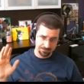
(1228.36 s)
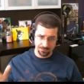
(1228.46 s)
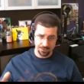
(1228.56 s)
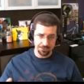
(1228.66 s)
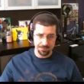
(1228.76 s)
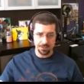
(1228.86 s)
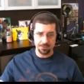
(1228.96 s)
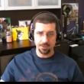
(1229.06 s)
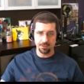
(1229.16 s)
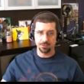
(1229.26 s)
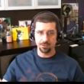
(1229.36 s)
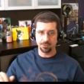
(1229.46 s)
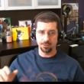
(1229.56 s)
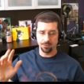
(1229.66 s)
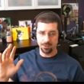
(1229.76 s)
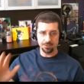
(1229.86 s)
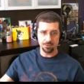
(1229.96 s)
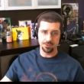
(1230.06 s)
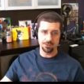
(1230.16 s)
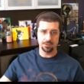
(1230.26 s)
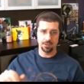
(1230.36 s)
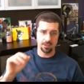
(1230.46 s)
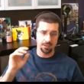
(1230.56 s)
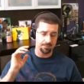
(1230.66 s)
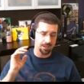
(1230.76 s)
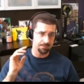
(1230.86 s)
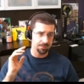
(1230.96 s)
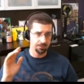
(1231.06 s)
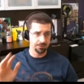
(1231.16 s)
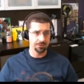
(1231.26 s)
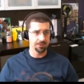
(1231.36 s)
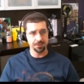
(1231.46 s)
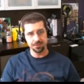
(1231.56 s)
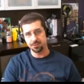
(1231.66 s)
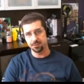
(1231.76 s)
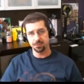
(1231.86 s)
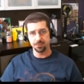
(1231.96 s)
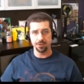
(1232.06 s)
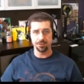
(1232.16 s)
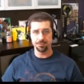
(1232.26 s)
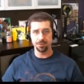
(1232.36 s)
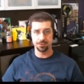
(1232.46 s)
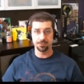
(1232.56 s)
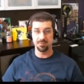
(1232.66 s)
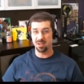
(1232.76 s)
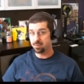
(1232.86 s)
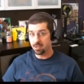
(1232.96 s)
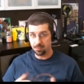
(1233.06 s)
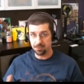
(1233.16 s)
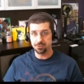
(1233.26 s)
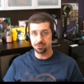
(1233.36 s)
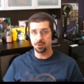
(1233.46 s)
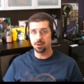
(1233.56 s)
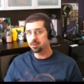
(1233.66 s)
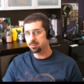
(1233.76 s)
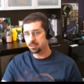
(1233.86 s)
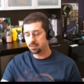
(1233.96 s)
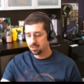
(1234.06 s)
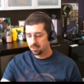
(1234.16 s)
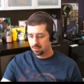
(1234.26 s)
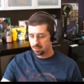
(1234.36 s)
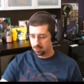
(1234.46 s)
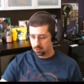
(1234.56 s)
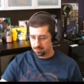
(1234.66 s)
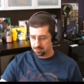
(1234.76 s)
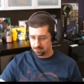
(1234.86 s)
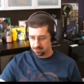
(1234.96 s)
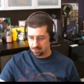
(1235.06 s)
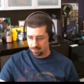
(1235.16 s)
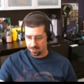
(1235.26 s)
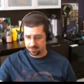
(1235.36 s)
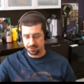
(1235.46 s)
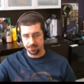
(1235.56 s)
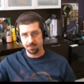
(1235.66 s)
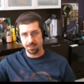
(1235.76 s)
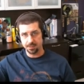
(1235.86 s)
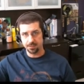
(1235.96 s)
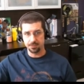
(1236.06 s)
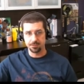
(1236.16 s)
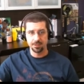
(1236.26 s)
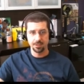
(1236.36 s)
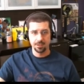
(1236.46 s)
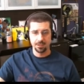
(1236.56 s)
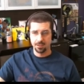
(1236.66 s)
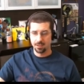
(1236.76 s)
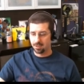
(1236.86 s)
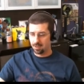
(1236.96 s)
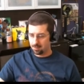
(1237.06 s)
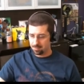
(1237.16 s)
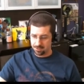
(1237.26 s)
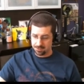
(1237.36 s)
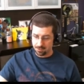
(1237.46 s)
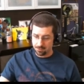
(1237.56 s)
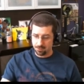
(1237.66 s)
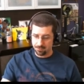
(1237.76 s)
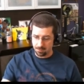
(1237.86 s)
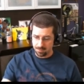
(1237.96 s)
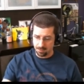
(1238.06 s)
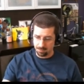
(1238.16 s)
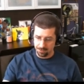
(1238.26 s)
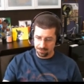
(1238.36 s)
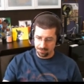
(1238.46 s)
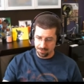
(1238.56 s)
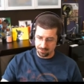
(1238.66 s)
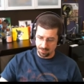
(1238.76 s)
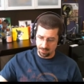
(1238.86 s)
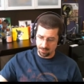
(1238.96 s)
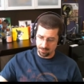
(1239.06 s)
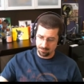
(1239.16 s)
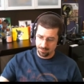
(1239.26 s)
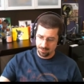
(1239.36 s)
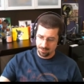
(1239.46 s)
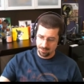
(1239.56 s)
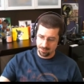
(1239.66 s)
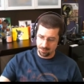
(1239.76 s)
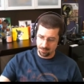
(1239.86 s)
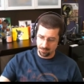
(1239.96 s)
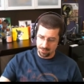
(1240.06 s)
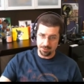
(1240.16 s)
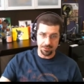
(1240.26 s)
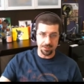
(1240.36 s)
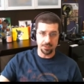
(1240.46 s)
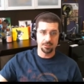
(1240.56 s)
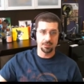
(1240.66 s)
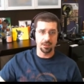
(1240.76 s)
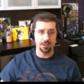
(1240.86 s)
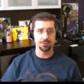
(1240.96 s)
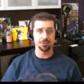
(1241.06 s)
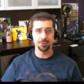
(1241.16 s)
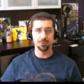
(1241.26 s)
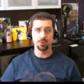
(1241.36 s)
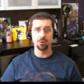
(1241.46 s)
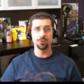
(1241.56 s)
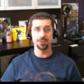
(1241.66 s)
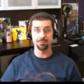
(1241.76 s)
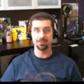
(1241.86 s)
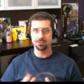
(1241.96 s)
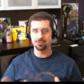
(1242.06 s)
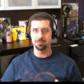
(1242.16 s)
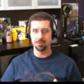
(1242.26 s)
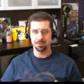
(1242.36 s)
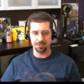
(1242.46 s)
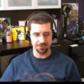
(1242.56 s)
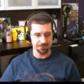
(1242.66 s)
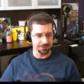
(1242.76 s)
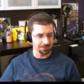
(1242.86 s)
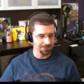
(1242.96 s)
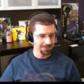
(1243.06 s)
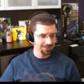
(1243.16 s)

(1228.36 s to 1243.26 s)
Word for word: use me as a reference or a resource, uh, and I'm happy to refer you to other folks that might be able to augment the open source class that you might give. Uh, because I don't know if I'll be able to do this again. I you know, recently uh, took a new role and it's been super busy. So